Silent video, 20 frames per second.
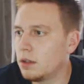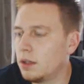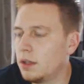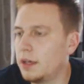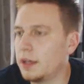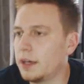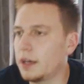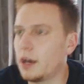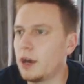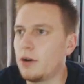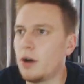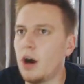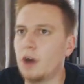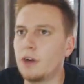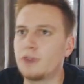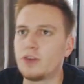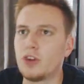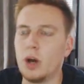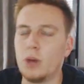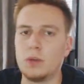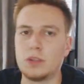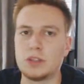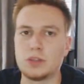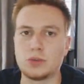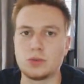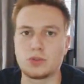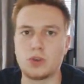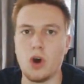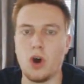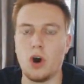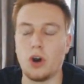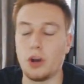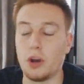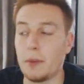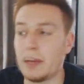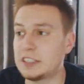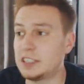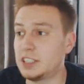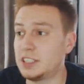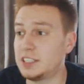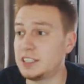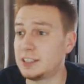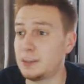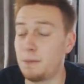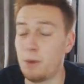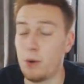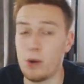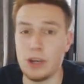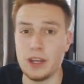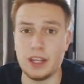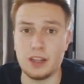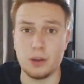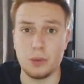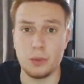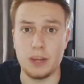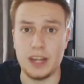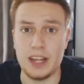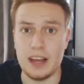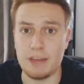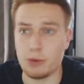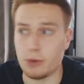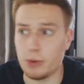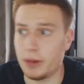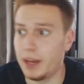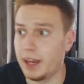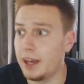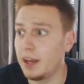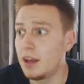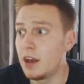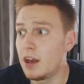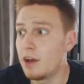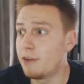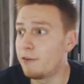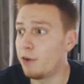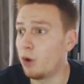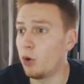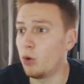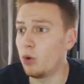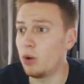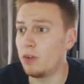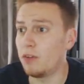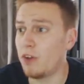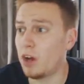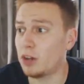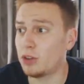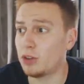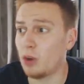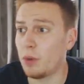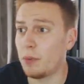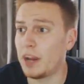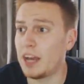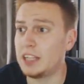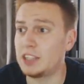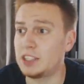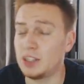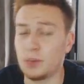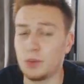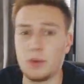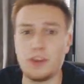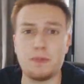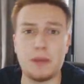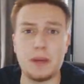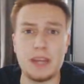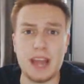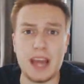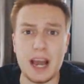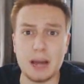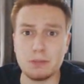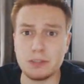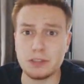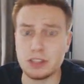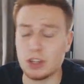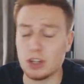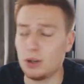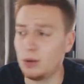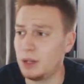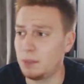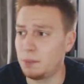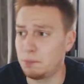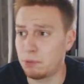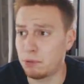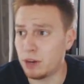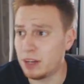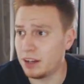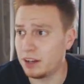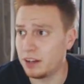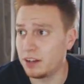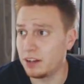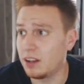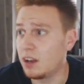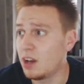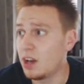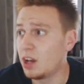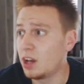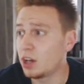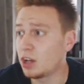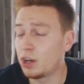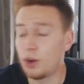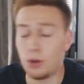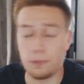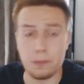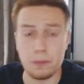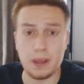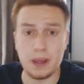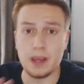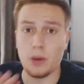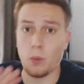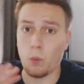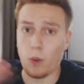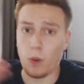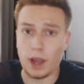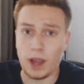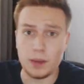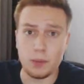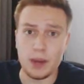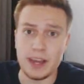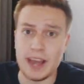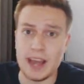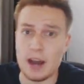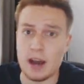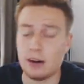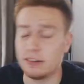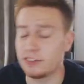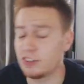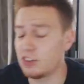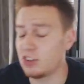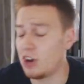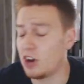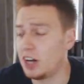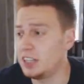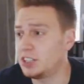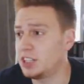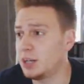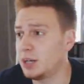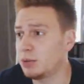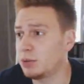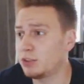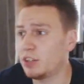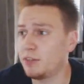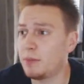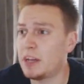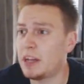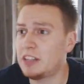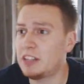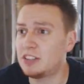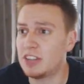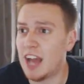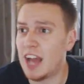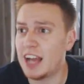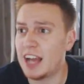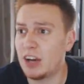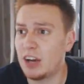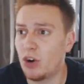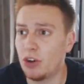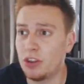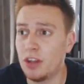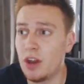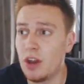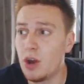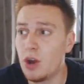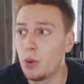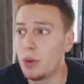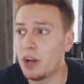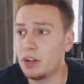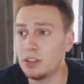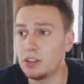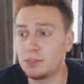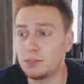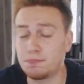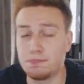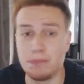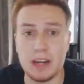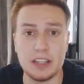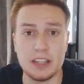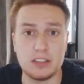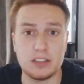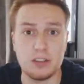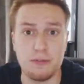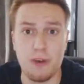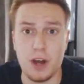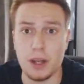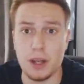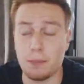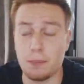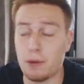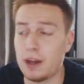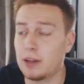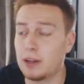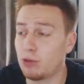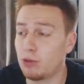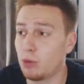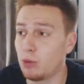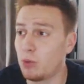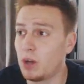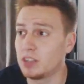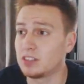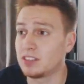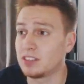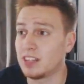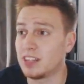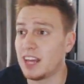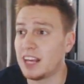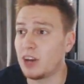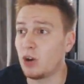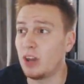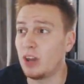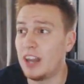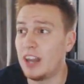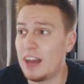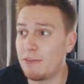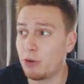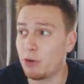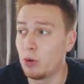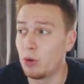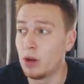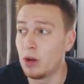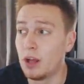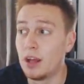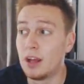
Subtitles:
There you go, half-time whistle's gone. I'm actually disappointed that we're level here for all of our domination. We've been absolutely brilliant. Could be way, way out of sight. Chelsea have managed to hang on. We only managed to find the breakthrough once, and they got level.